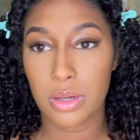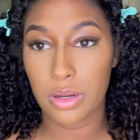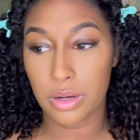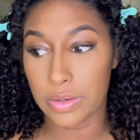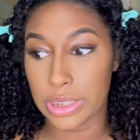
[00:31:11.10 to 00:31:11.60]

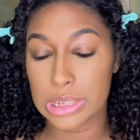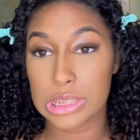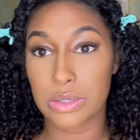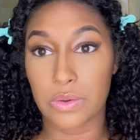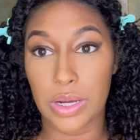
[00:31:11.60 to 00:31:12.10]
Alright,
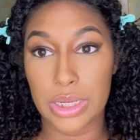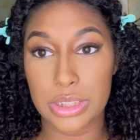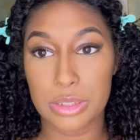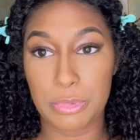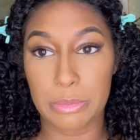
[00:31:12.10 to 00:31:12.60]
so I
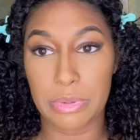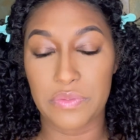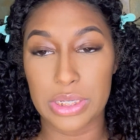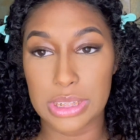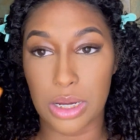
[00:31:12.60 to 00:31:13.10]
just sprayed my
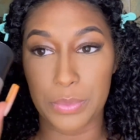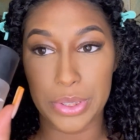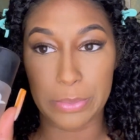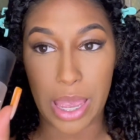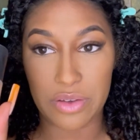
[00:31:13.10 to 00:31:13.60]
face down with the
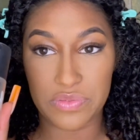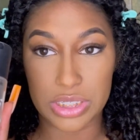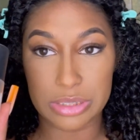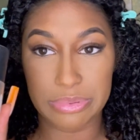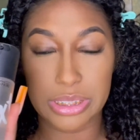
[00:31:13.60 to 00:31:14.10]
Matte
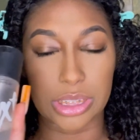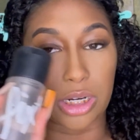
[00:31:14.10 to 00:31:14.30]
Fix Plus.